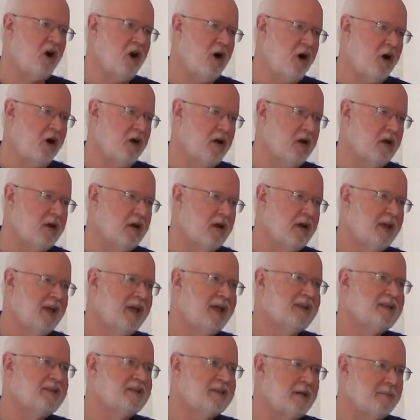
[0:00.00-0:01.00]
wrong,
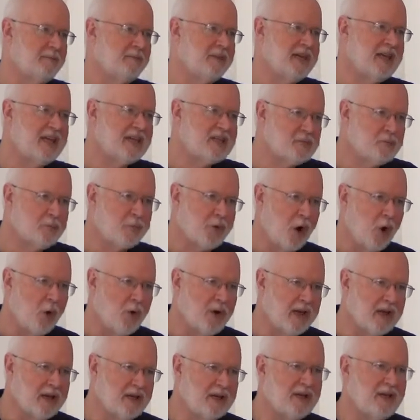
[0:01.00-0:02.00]
something is
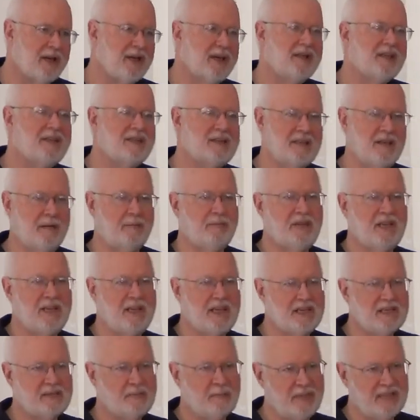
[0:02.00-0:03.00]
broken,
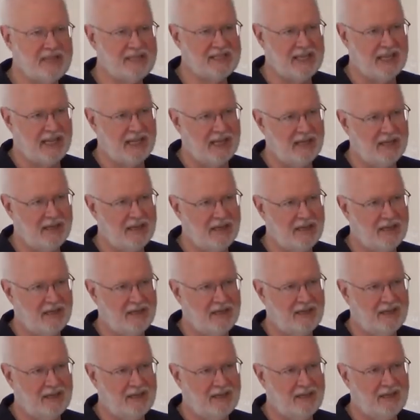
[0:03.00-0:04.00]
something is missing.
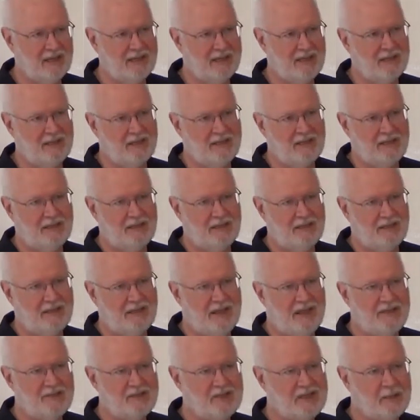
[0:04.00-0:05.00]

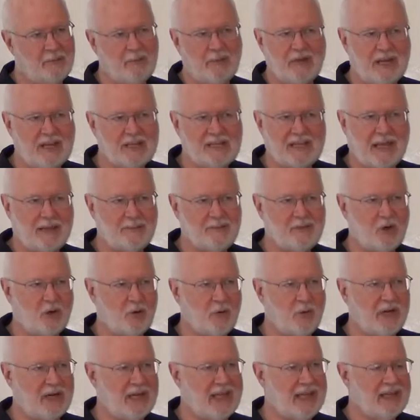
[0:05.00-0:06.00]
I've said many times
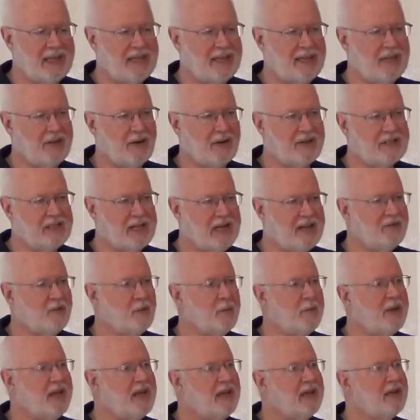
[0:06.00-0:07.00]
already, there has
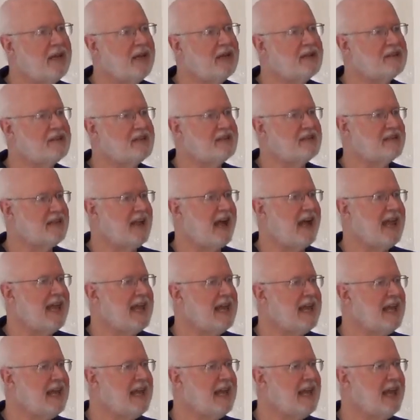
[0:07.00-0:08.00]
never been a
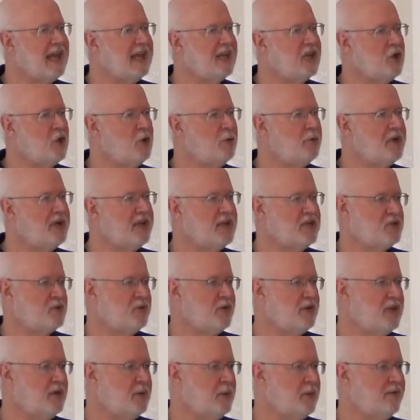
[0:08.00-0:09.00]
society in human
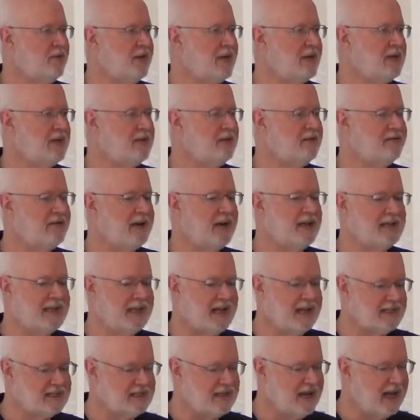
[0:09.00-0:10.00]
history that we've identified
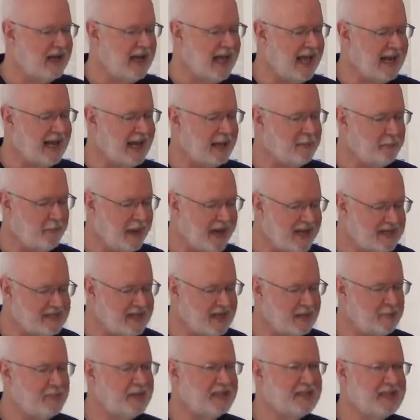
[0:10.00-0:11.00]
that has not had a
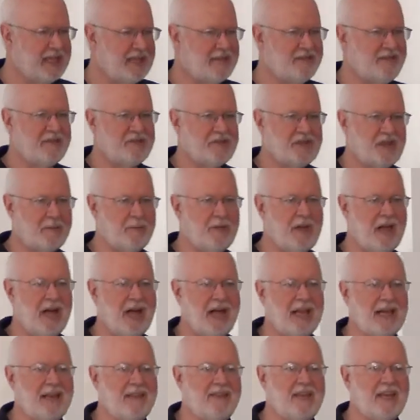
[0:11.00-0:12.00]
basic belief of some
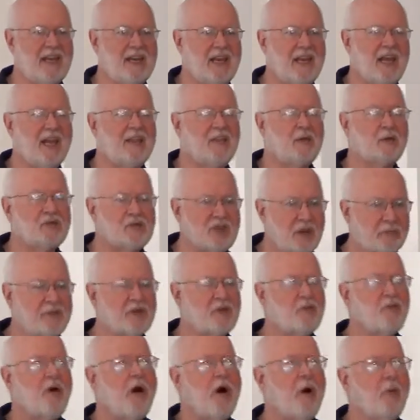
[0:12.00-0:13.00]
kind that there's
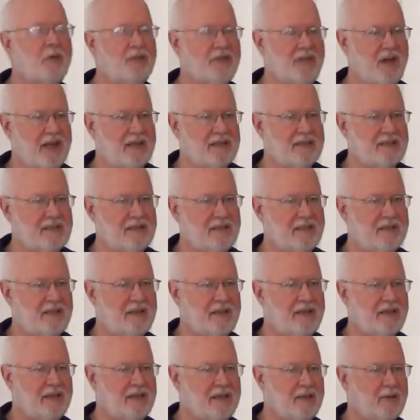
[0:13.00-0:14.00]
something wrong with us.
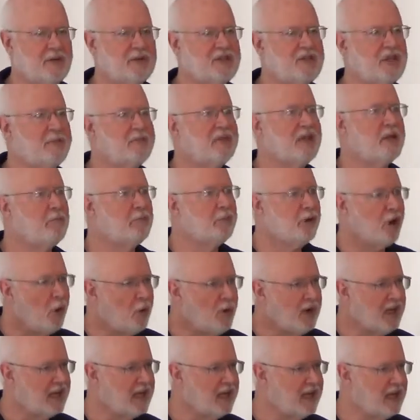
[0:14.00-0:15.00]
There is something
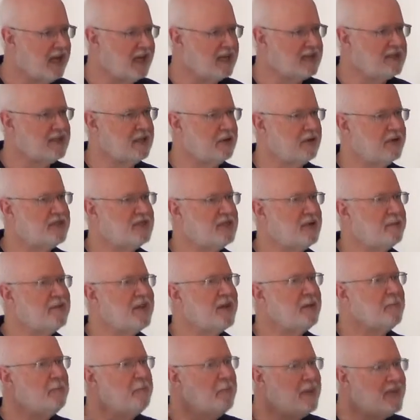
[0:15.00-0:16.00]
broken in us. There is
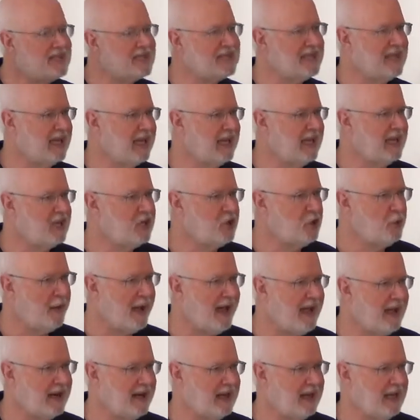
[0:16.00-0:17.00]
something missing in
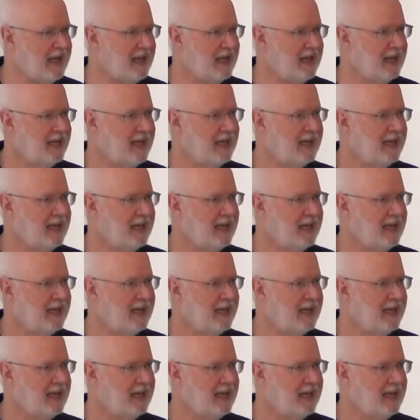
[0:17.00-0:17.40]
humanity.